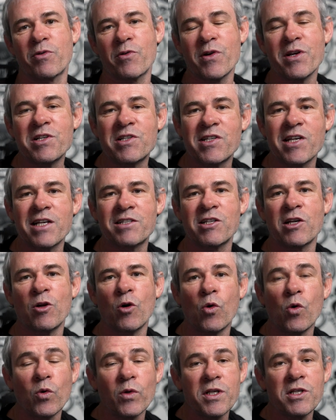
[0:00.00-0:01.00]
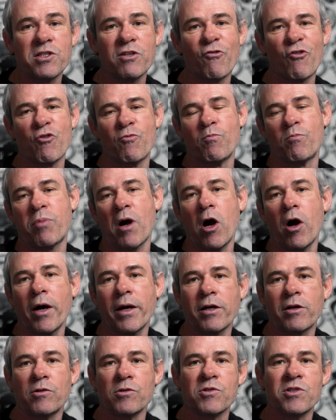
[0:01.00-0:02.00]
presets and all these different
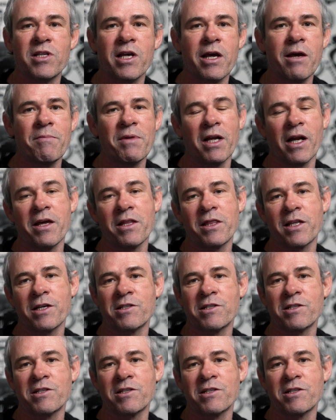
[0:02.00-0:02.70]
particles that emulate